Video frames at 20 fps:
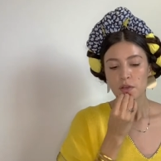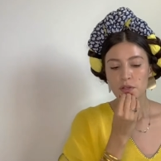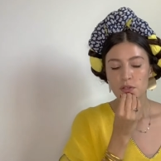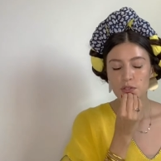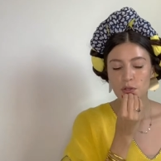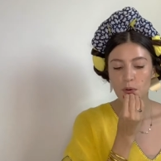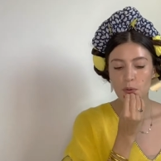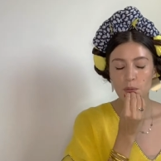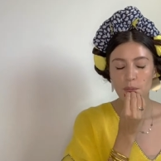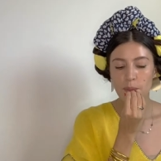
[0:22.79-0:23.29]

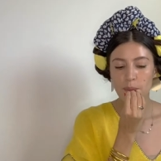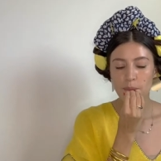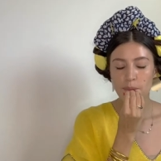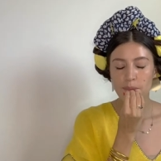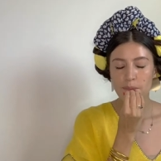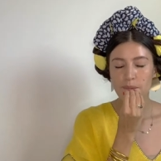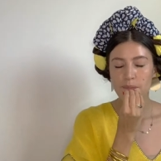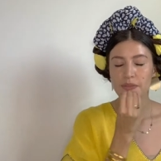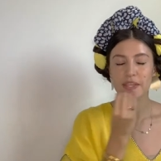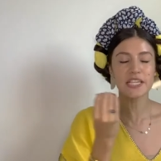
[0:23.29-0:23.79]
So
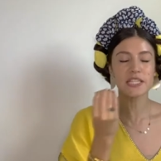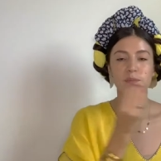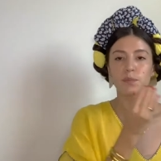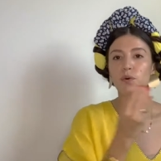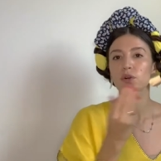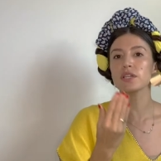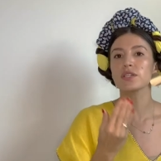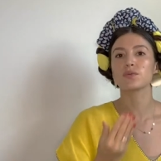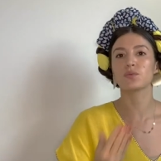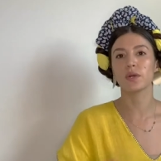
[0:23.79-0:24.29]
this
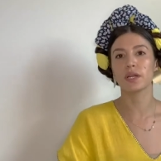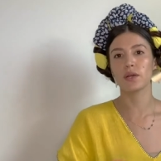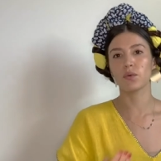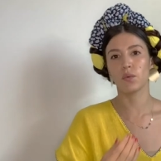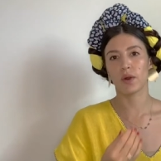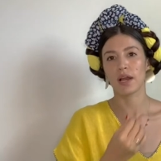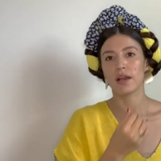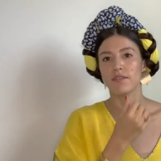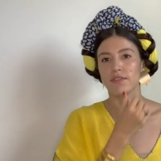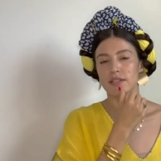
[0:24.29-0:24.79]
book is really
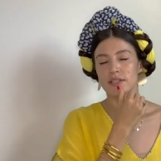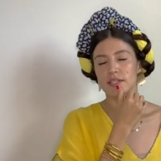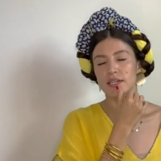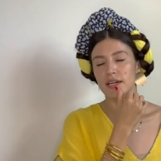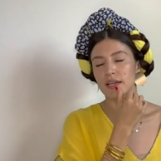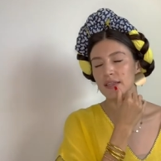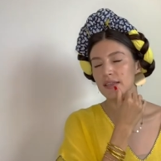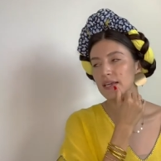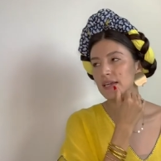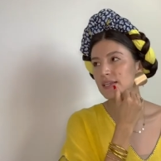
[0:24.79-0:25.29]
relevant, and
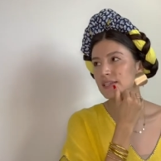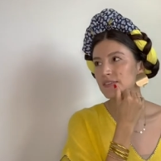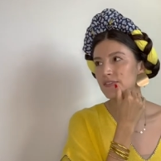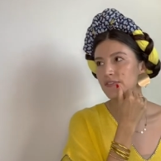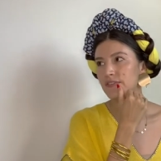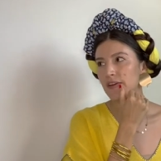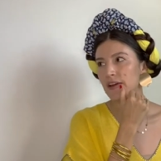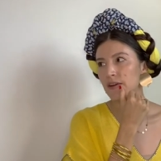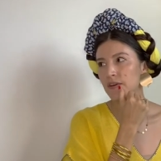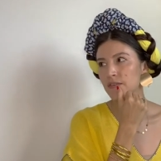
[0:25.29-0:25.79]
I think it's
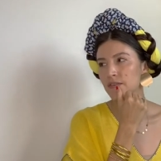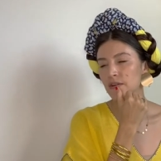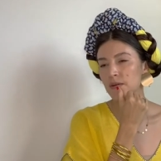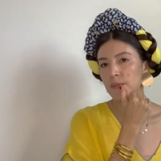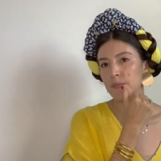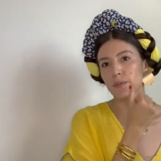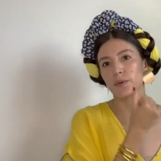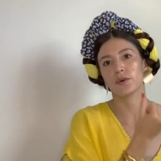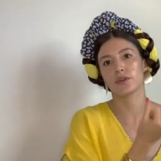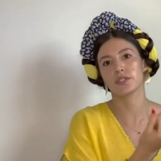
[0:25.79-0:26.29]
very, very
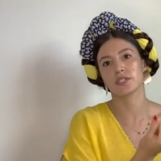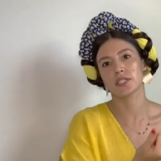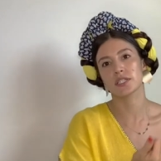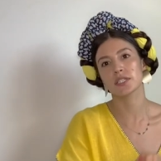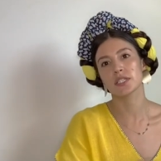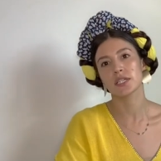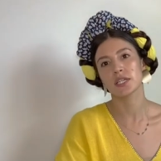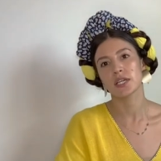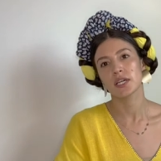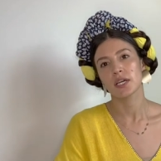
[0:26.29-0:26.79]

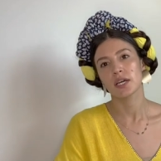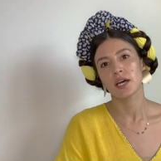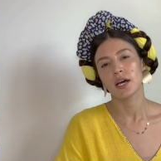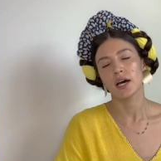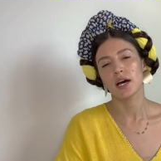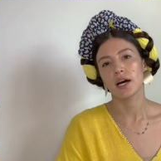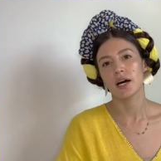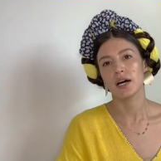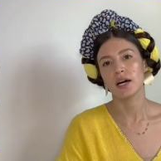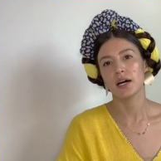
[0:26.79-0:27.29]
important
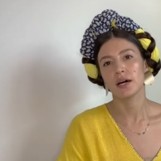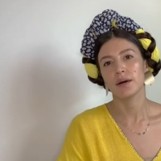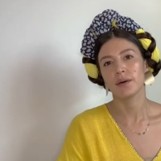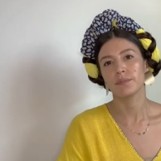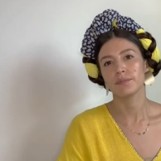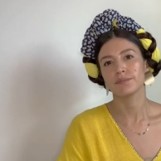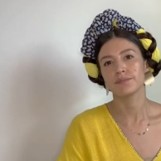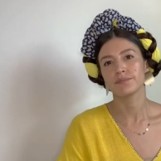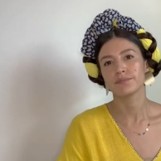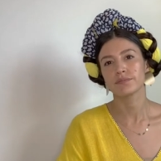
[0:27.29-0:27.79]

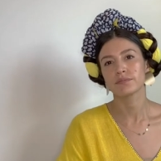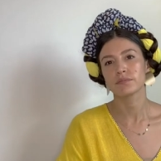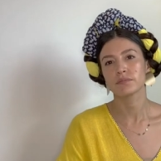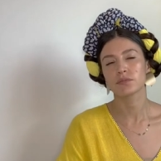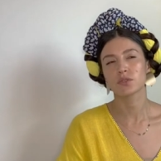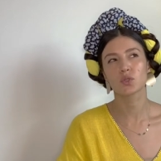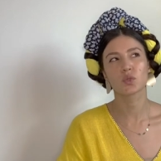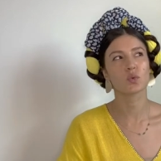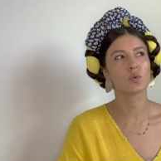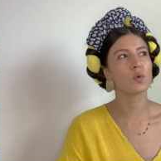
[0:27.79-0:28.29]
um,
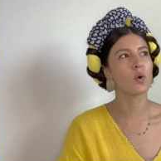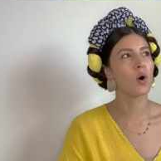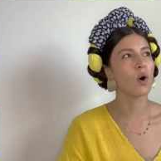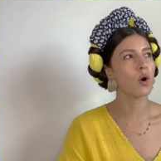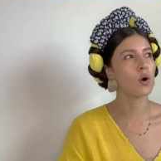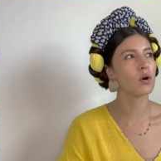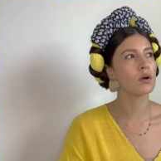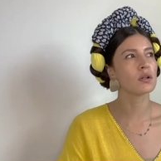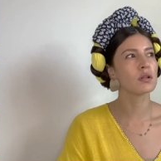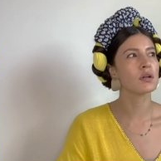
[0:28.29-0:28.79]
to
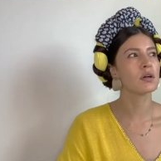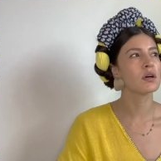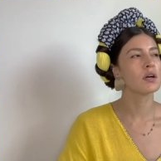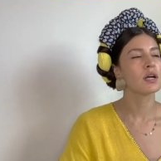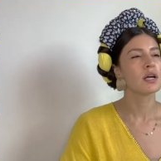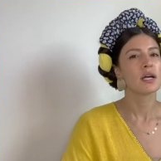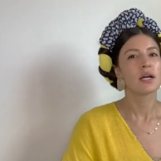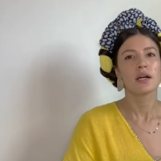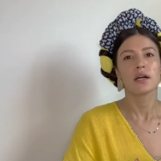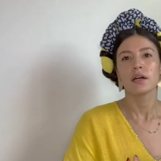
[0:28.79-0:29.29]
all
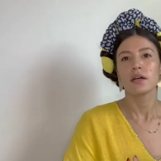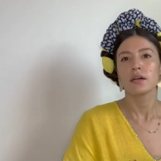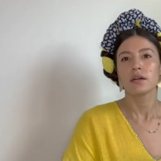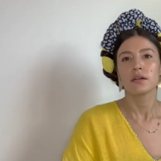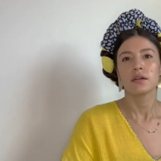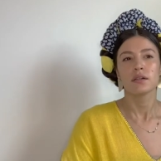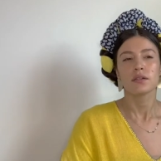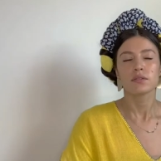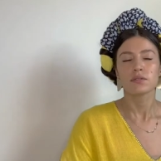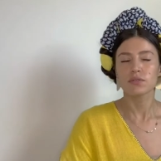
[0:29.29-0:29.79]

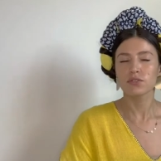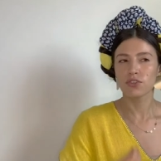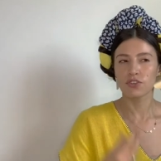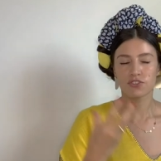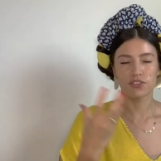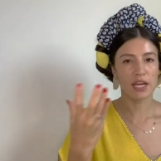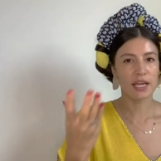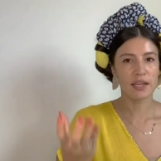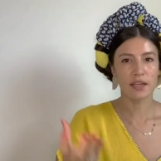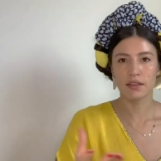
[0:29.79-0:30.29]
to
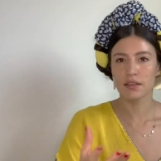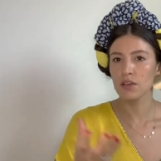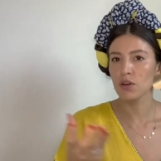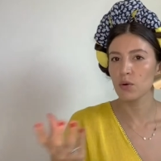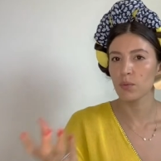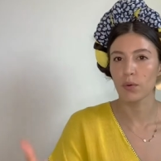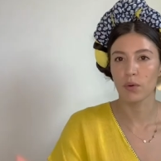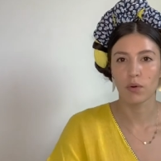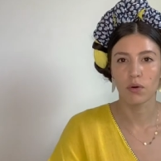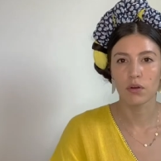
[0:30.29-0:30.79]
society
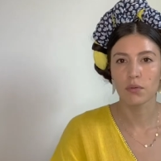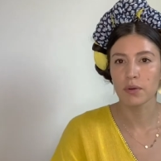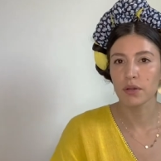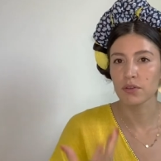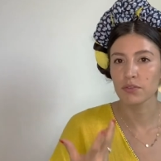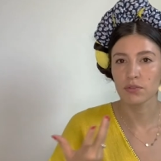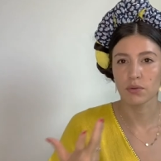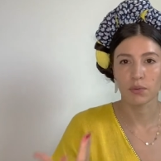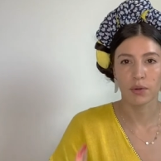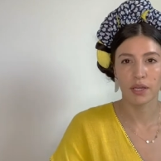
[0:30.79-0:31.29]
overall
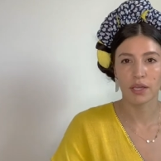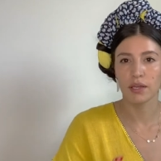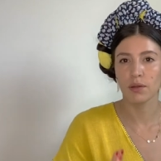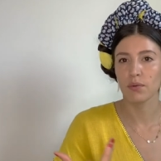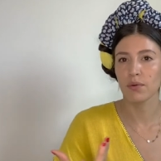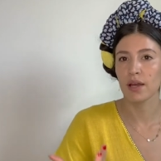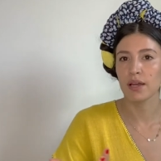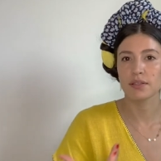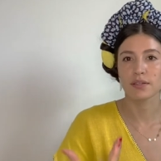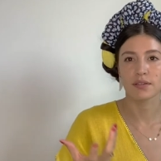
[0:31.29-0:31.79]
because the way he
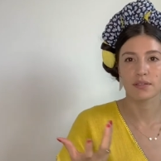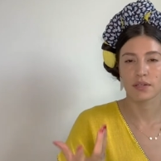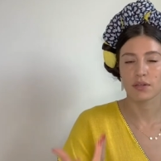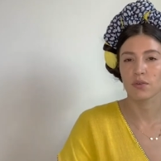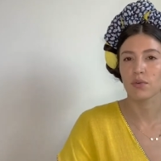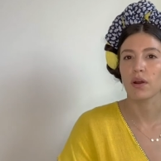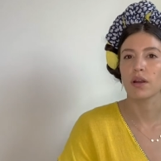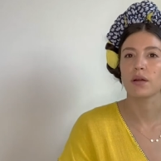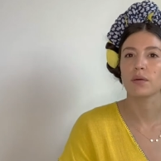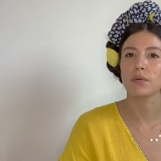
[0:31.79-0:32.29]
writes is
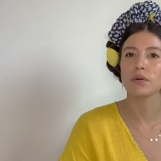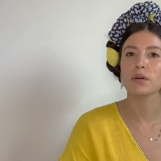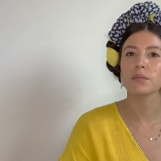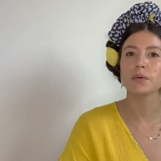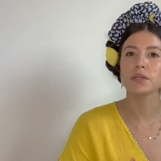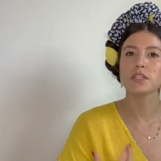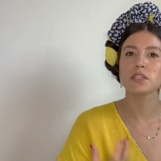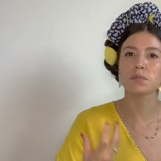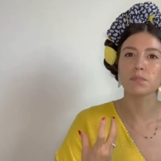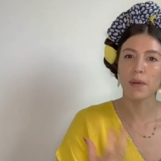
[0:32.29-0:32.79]
incredible,
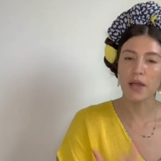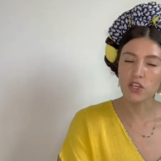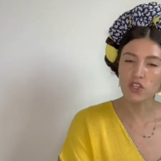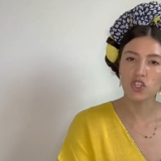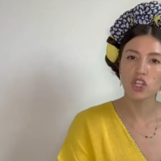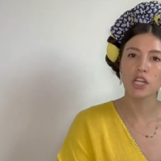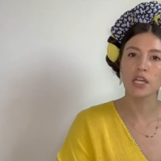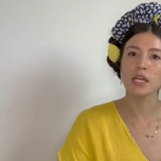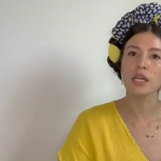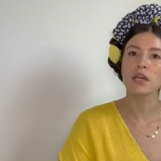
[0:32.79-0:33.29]
but
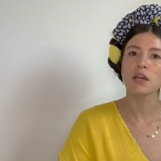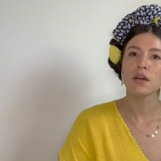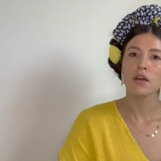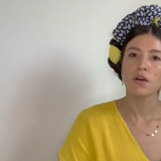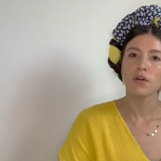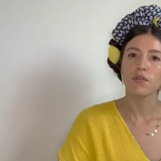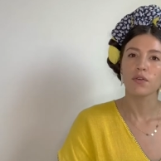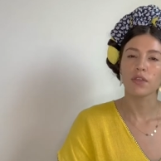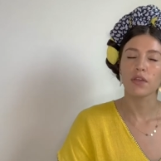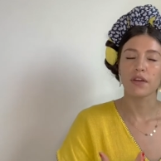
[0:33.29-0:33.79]
especially
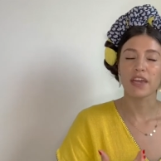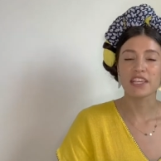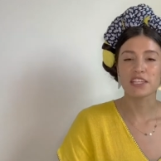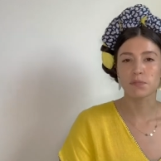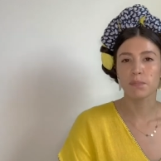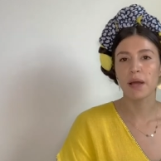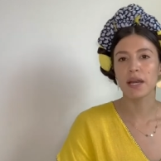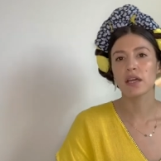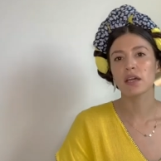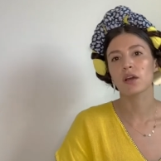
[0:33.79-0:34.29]
for the
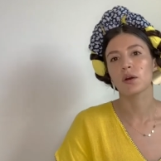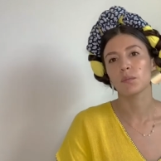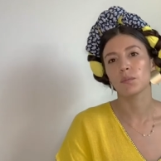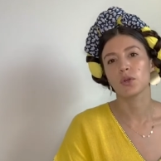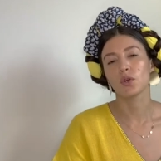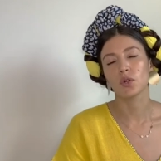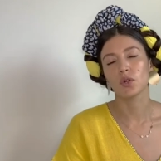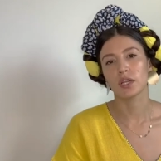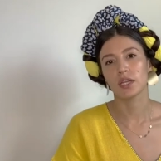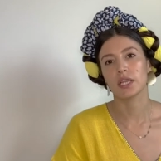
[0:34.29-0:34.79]
Hispanic
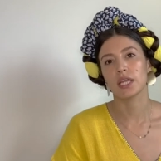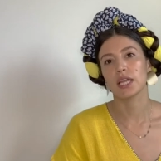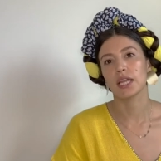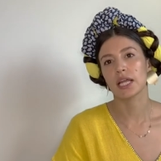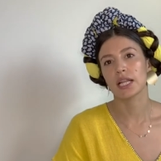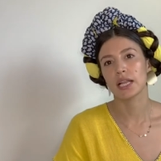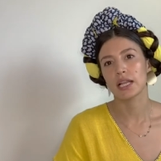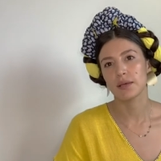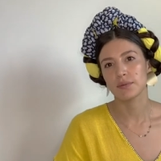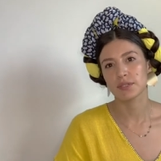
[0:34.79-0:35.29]
community
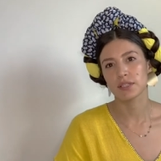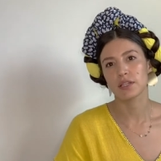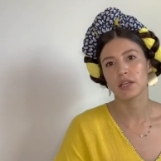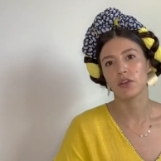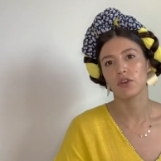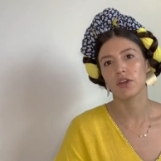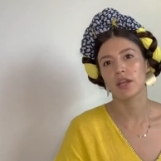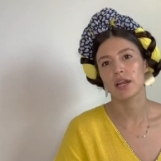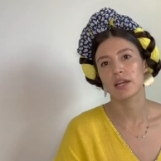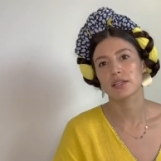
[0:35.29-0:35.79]
that lives in the
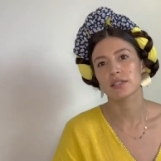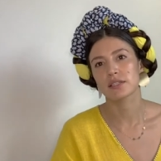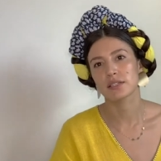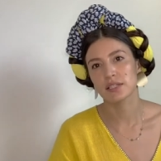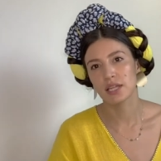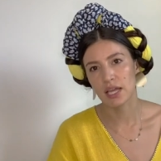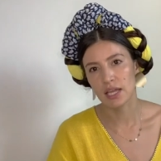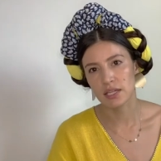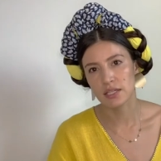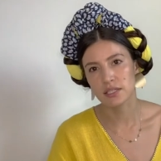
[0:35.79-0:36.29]
United
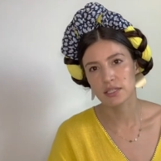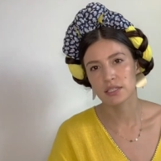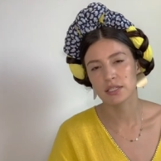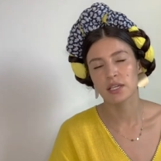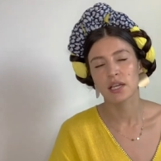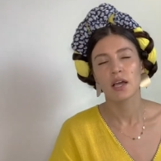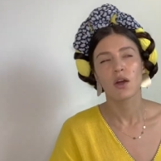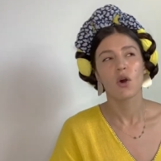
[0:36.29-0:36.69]
States